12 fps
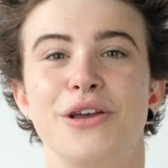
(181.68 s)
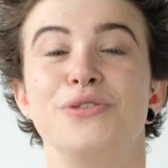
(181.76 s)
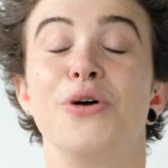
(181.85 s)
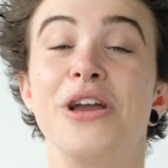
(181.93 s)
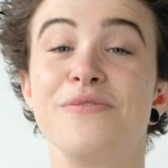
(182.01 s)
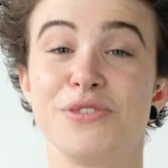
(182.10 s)

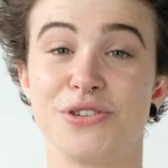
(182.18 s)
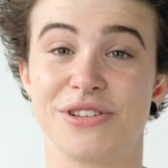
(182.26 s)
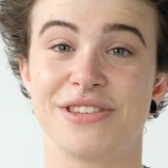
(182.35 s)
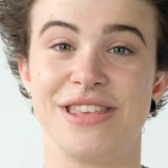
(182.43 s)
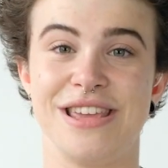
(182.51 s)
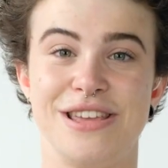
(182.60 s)
Not even
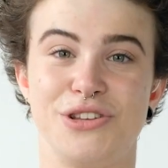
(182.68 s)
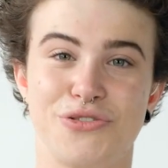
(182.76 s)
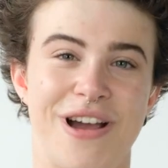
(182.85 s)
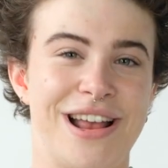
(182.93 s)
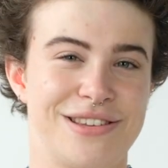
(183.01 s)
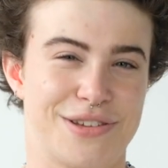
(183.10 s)
just the
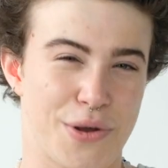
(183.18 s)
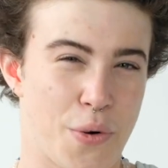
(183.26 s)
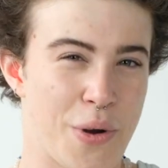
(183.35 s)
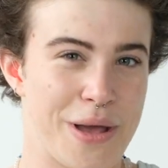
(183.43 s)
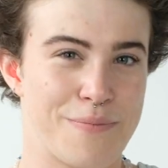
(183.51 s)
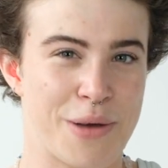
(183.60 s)
trans and
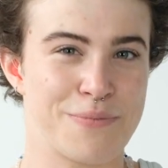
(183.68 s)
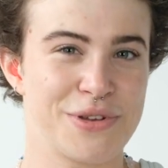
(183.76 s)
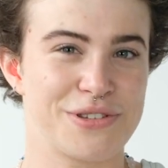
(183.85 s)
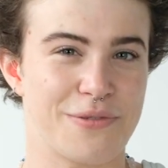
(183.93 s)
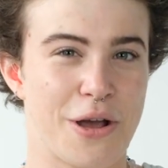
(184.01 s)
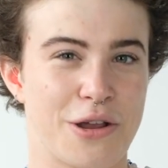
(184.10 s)
queer
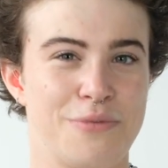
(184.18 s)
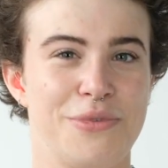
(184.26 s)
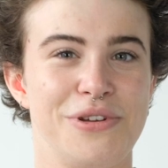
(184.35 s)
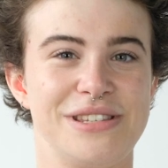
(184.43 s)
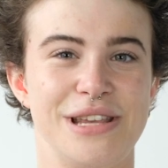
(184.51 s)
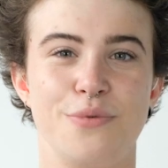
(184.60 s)
members of our
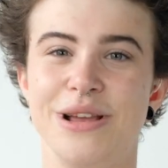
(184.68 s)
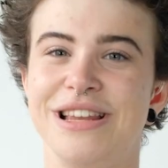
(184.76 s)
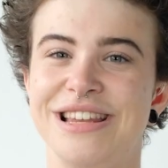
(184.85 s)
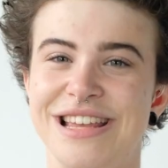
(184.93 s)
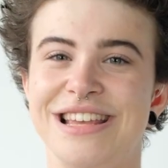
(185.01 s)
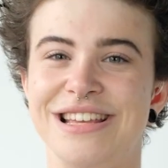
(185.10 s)
community, we
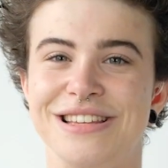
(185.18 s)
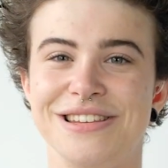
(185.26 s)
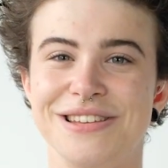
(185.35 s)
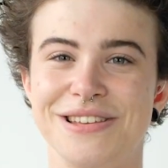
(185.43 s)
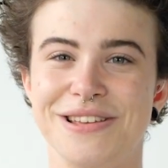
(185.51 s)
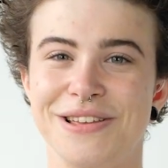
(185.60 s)
need
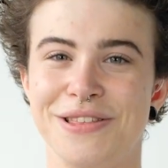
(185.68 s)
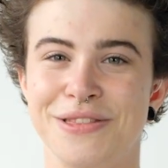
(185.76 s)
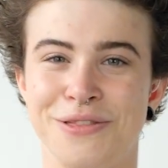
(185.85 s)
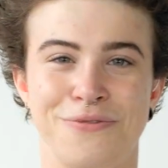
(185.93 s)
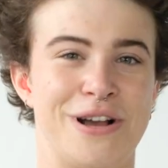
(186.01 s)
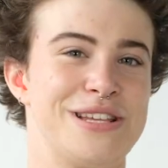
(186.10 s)

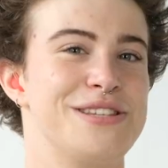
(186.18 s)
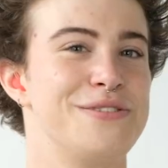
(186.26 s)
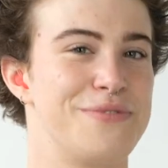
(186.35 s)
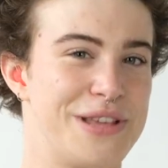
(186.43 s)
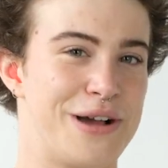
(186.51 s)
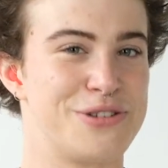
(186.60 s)
the rest of
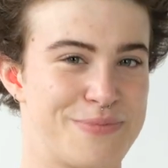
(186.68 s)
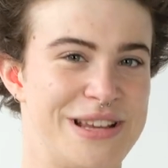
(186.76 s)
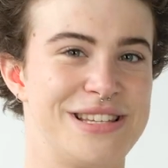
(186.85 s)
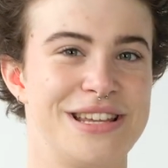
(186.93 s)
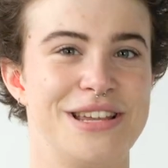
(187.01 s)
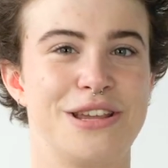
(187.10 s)
the
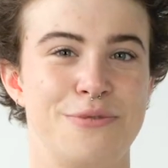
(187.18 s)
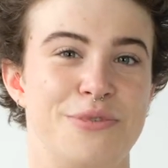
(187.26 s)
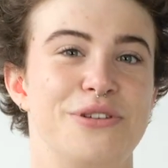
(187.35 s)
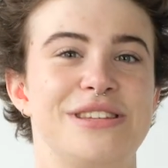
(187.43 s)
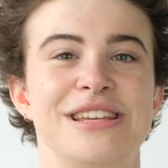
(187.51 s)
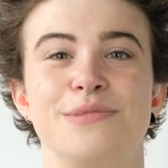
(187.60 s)
LGBT
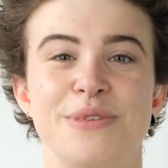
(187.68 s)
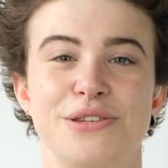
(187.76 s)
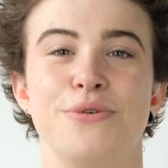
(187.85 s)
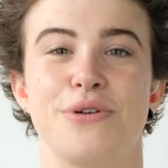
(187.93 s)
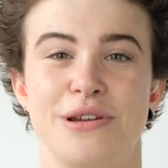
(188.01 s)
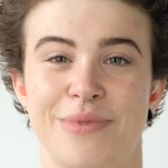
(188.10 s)
community to be
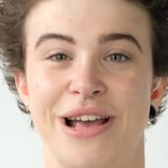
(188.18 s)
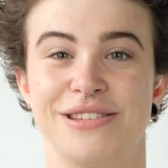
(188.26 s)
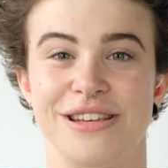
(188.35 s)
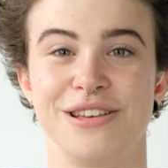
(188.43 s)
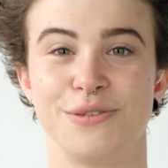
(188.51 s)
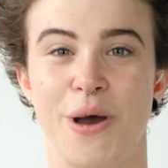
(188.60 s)
talking about it as